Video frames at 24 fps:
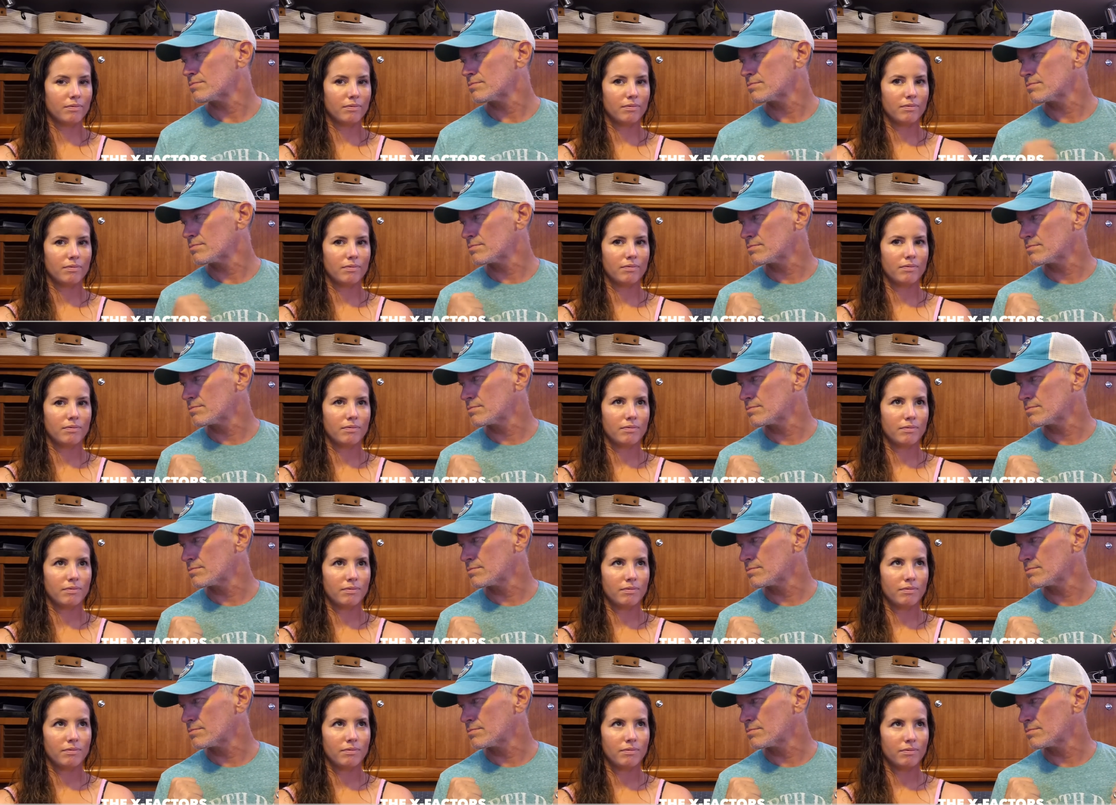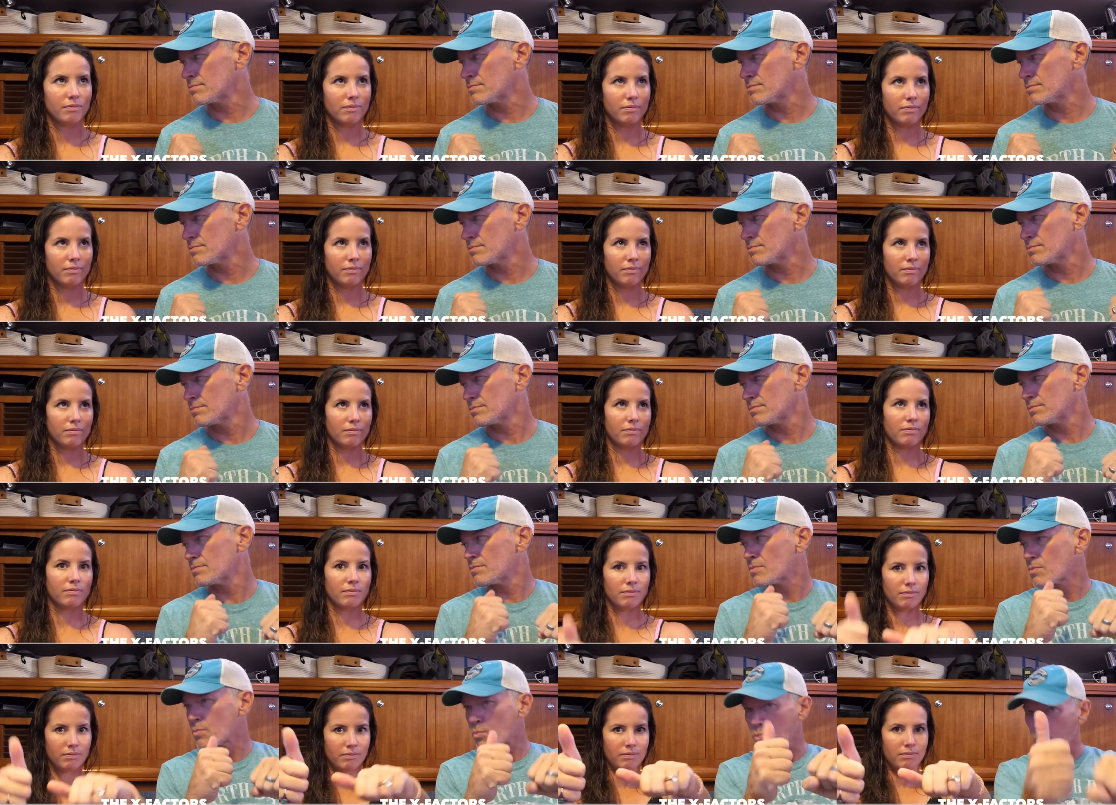
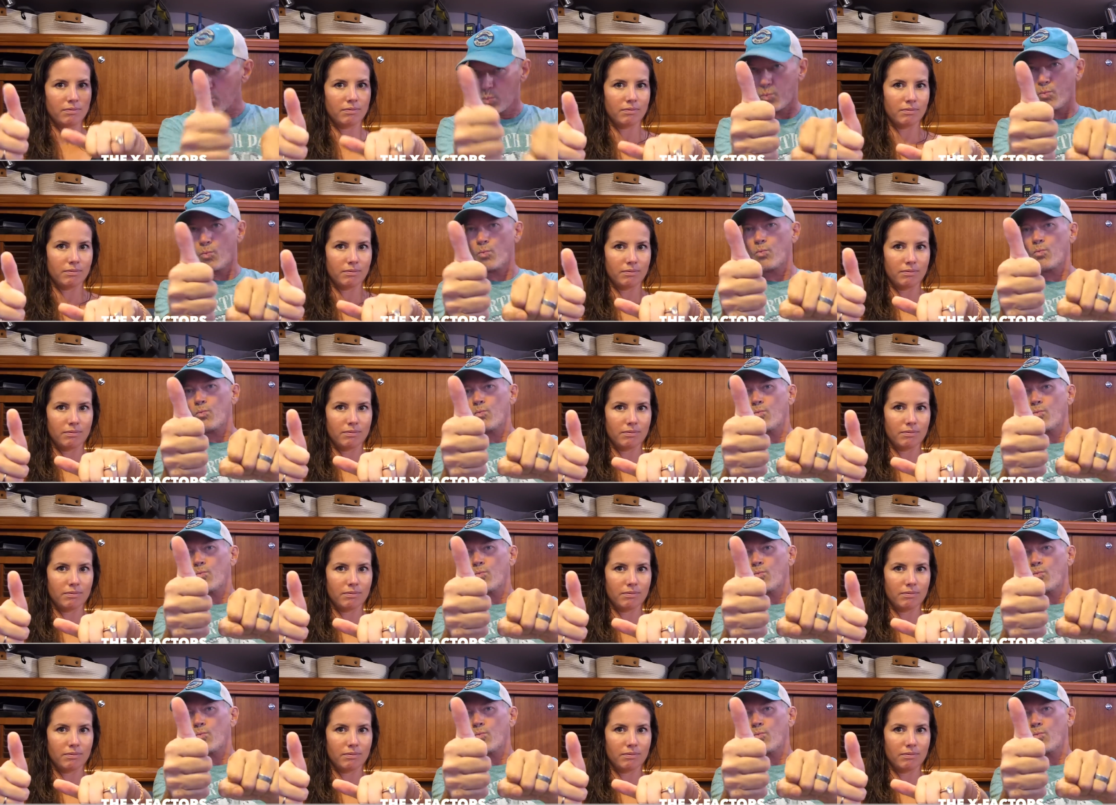No one is speaking in this clip.